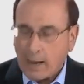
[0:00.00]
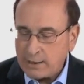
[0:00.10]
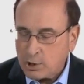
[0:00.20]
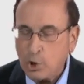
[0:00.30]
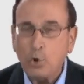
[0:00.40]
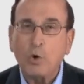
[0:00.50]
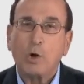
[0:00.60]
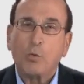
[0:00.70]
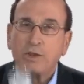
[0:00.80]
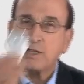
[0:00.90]
I do
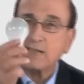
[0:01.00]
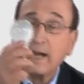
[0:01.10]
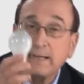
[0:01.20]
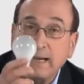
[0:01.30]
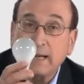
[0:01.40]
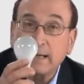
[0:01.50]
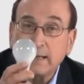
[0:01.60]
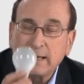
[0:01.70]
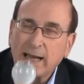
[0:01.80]
with this idea?